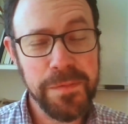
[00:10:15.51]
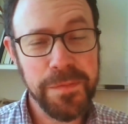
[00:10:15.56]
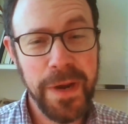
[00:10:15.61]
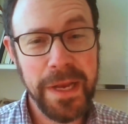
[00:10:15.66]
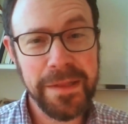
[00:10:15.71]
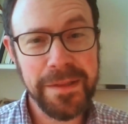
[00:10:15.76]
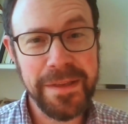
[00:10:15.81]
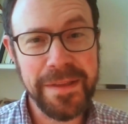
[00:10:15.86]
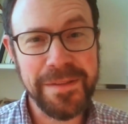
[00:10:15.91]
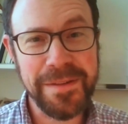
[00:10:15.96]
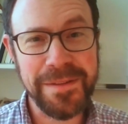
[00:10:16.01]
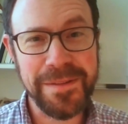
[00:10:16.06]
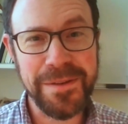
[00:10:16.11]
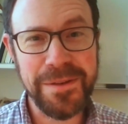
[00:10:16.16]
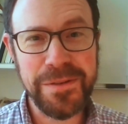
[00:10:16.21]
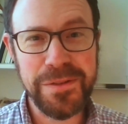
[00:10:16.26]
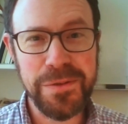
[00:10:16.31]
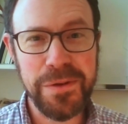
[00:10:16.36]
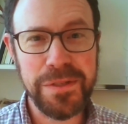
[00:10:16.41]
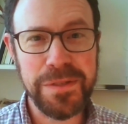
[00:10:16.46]
I mean, frankly, th-
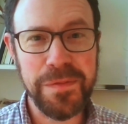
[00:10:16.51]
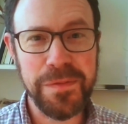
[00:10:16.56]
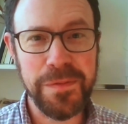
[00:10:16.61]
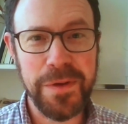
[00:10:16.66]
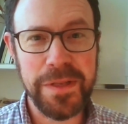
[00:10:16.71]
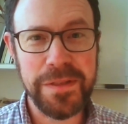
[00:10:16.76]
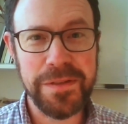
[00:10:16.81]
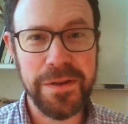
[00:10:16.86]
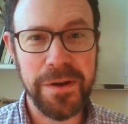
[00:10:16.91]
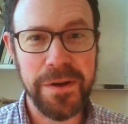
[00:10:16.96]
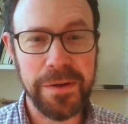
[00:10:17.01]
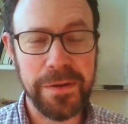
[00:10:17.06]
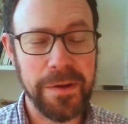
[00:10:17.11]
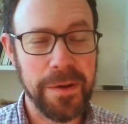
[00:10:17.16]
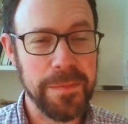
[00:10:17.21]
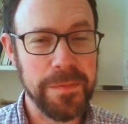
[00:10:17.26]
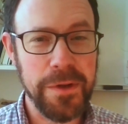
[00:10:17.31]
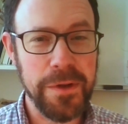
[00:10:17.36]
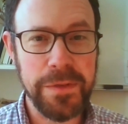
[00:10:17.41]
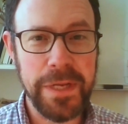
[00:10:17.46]
those sorts of threats are
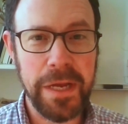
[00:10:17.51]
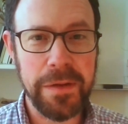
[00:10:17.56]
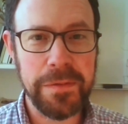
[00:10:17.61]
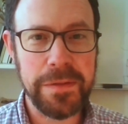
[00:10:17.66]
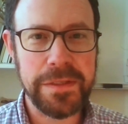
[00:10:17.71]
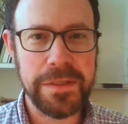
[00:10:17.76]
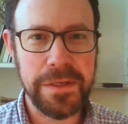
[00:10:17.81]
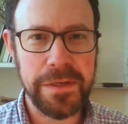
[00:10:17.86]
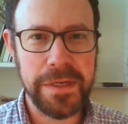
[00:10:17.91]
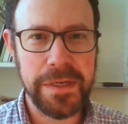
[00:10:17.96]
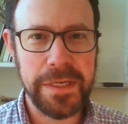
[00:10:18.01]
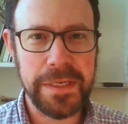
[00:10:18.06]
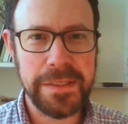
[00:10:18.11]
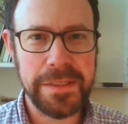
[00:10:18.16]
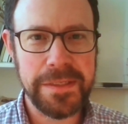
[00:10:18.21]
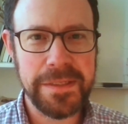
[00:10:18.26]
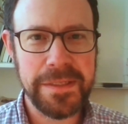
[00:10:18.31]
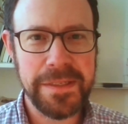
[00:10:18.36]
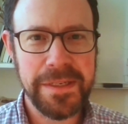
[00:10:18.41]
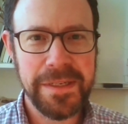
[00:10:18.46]
no doubt
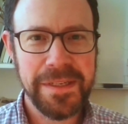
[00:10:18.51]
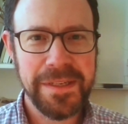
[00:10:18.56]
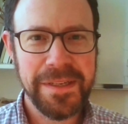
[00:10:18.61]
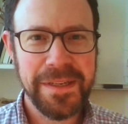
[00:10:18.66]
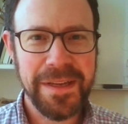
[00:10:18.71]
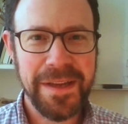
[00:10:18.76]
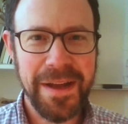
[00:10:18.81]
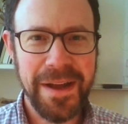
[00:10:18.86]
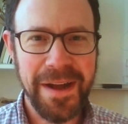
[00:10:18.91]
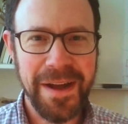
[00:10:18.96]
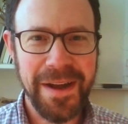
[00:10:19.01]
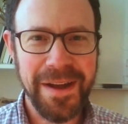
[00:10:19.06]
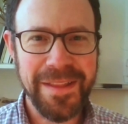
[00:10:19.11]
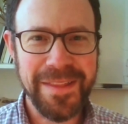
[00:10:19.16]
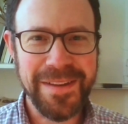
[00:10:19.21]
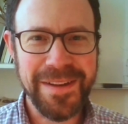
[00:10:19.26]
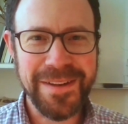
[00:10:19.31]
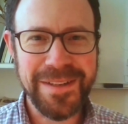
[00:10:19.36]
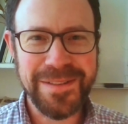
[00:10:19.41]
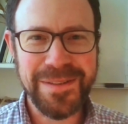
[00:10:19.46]
serious. Uh,
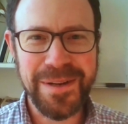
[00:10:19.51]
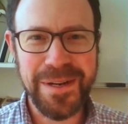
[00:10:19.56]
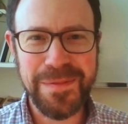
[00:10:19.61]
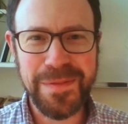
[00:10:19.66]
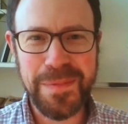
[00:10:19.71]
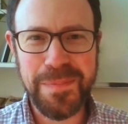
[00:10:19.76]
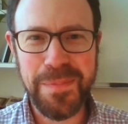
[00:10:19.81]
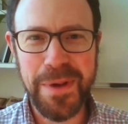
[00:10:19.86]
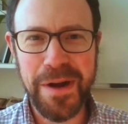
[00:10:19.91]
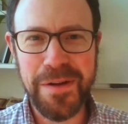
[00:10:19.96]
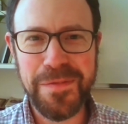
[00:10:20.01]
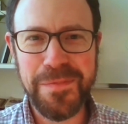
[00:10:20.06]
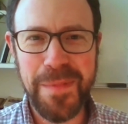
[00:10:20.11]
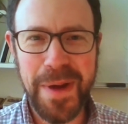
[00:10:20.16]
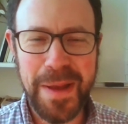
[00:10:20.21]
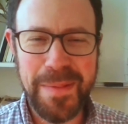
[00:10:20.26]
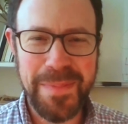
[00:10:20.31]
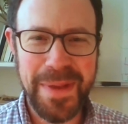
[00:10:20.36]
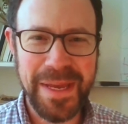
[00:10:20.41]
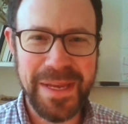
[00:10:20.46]
they're sort of above
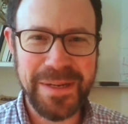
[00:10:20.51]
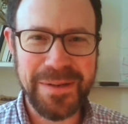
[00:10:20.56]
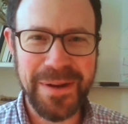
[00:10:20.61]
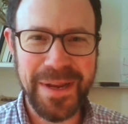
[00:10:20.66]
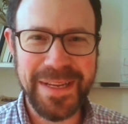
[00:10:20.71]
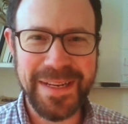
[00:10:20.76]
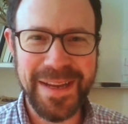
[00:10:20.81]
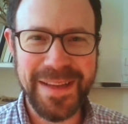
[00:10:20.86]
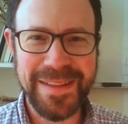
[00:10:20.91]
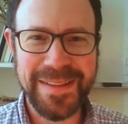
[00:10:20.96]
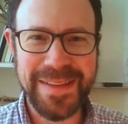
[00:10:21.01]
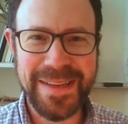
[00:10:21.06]
my pay grade, I